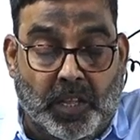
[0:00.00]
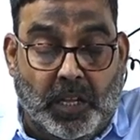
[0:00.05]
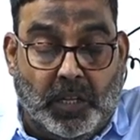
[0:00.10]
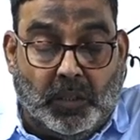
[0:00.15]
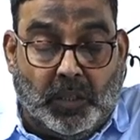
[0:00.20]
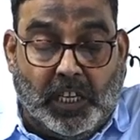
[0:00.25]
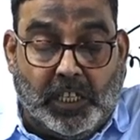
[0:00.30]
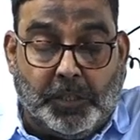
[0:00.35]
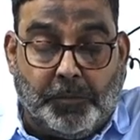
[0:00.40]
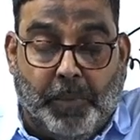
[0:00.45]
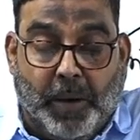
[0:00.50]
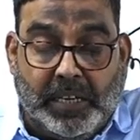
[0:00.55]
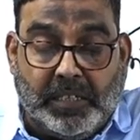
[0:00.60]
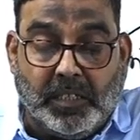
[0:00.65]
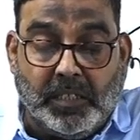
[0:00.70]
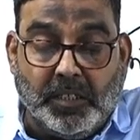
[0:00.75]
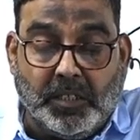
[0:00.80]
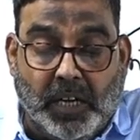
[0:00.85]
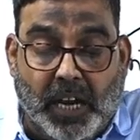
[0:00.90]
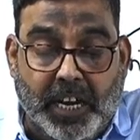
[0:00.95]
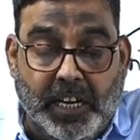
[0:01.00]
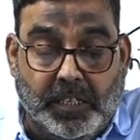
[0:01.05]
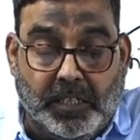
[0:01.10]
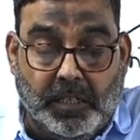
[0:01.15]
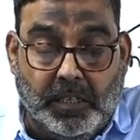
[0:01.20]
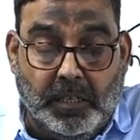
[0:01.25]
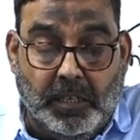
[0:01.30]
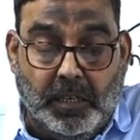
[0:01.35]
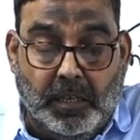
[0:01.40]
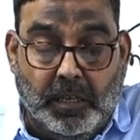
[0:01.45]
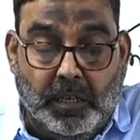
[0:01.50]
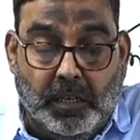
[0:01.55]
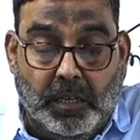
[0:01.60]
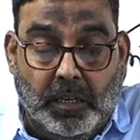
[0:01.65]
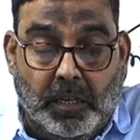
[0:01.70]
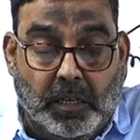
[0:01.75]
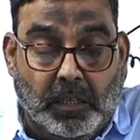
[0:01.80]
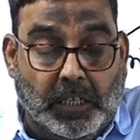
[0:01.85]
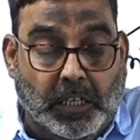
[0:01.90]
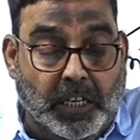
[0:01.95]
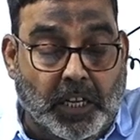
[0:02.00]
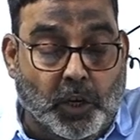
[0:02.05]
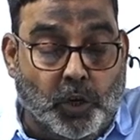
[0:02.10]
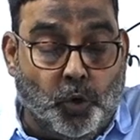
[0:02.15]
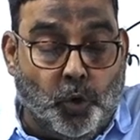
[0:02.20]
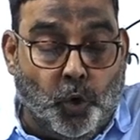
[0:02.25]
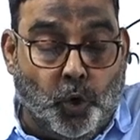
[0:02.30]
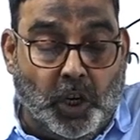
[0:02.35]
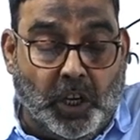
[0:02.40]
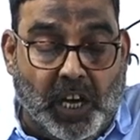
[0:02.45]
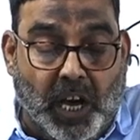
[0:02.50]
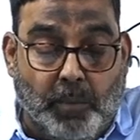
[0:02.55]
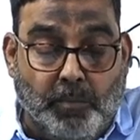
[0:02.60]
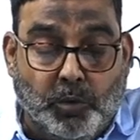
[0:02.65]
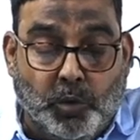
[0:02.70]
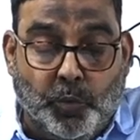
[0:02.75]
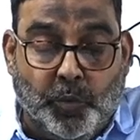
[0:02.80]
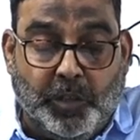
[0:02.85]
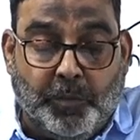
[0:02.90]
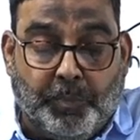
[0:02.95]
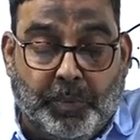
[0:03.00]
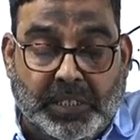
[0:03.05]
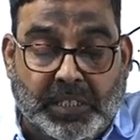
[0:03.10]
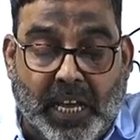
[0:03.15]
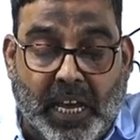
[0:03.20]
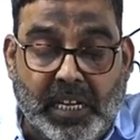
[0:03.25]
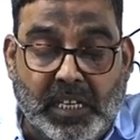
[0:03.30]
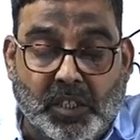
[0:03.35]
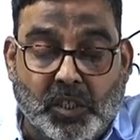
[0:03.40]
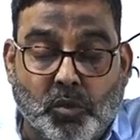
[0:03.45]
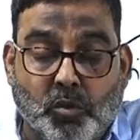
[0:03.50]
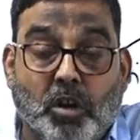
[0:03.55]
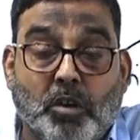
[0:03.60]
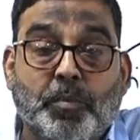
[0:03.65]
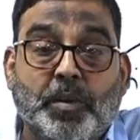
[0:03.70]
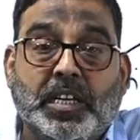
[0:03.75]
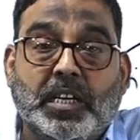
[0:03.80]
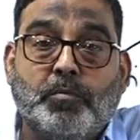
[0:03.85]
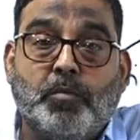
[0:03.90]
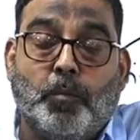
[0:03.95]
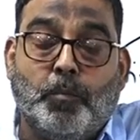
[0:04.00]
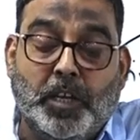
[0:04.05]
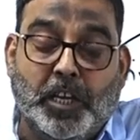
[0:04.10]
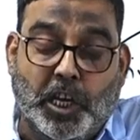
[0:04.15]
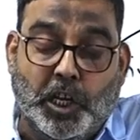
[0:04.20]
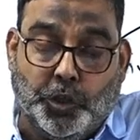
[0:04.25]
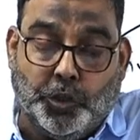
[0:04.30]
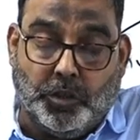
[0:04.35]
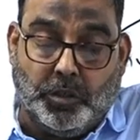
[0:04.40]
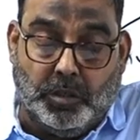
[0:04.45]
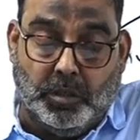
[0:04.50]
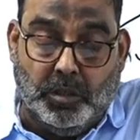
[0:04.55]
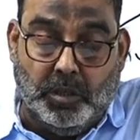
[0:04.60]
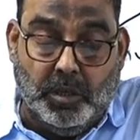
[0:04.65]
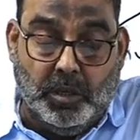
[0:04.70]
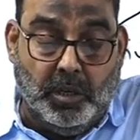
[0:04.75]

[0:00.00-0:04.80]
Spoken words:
Thus, Parsons writes that a role comes with precise normative obligation,